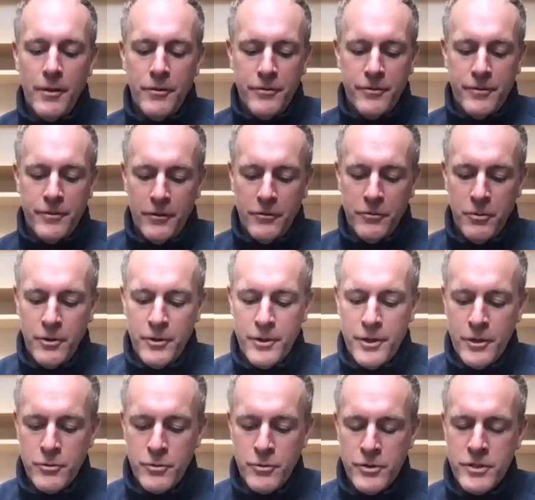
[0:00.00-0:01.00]
that's
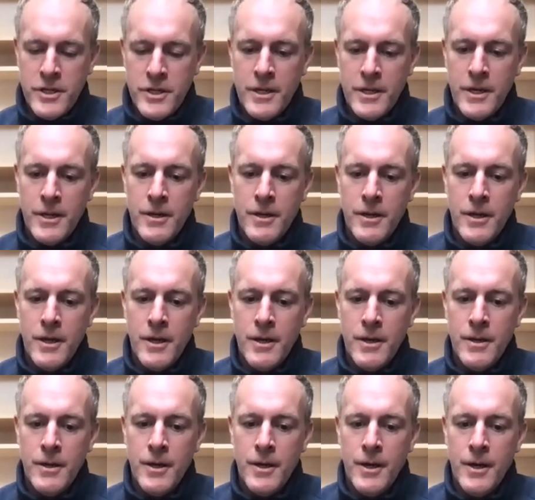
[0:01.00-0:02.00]
really interesting.
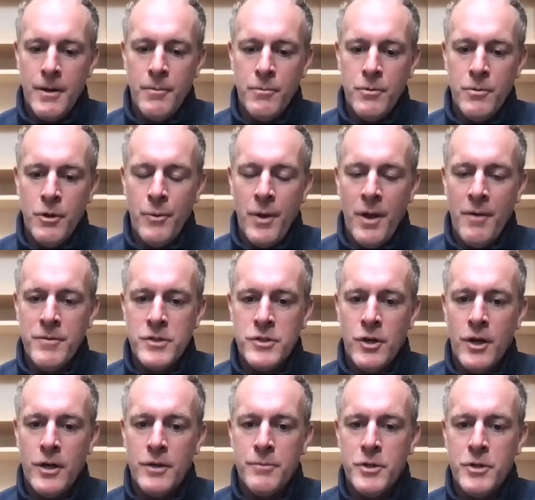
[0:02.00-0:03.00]
And we haven't
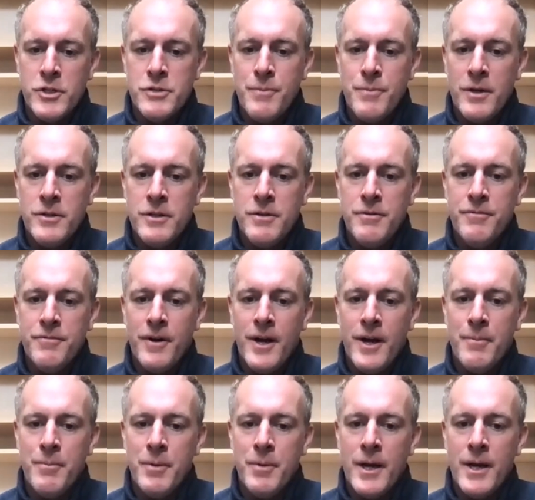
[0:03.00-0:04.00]
talked much about
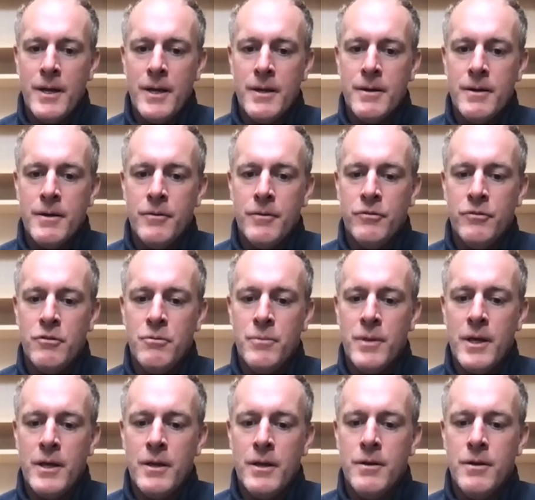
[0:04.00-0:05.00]
DeFi, but I
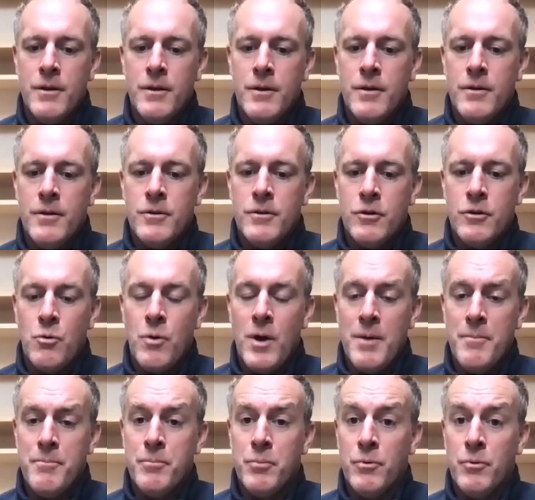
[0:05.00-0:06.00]
assume that you're
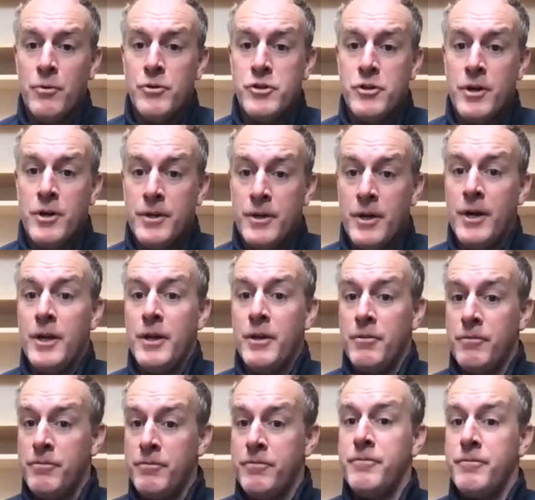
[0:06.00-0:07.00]
quite bullish on kind
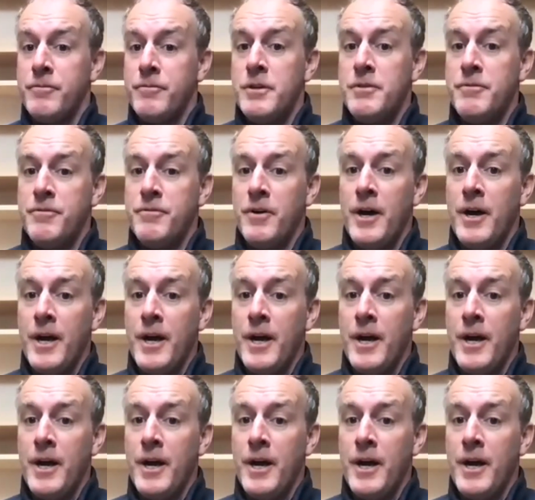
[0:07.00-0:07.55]
of DeFi